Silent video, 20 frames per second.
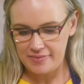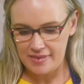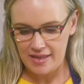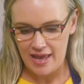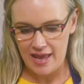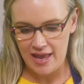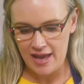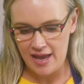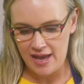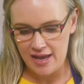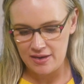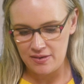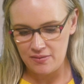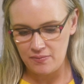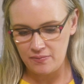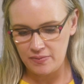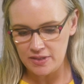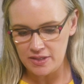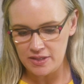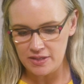and
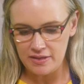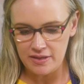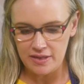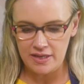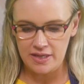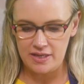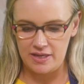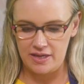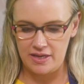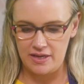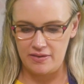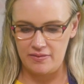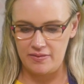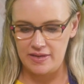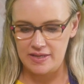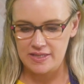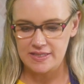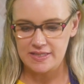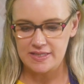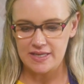what you're gonna do
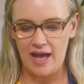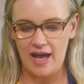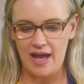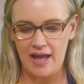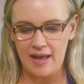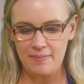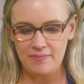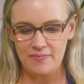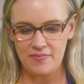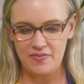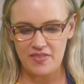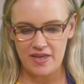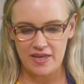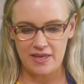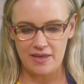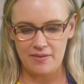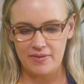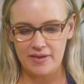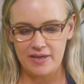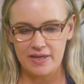is, I'm
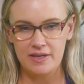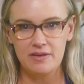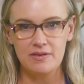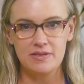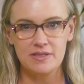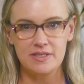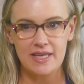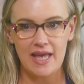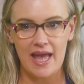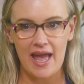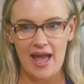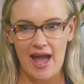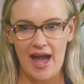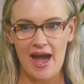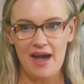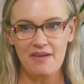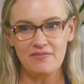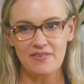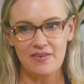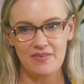thinking we could use
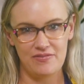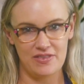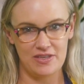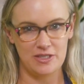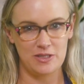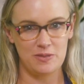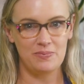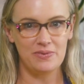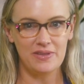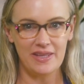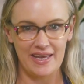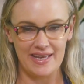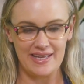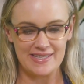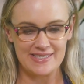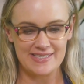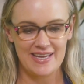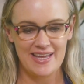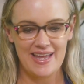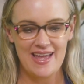half of this
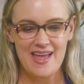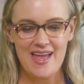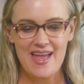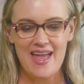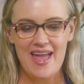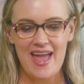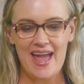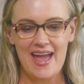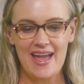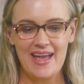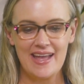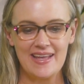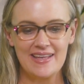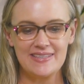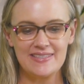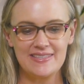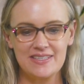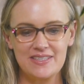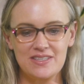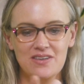plate
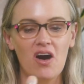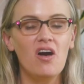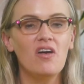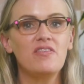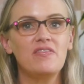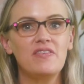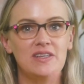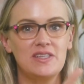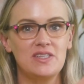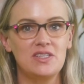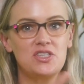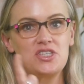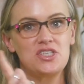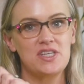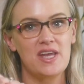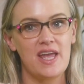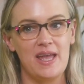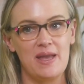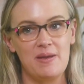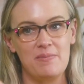as the dolphin
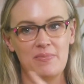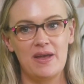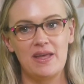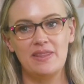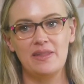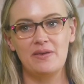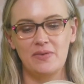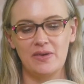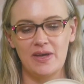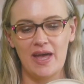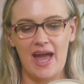shape, and then we'll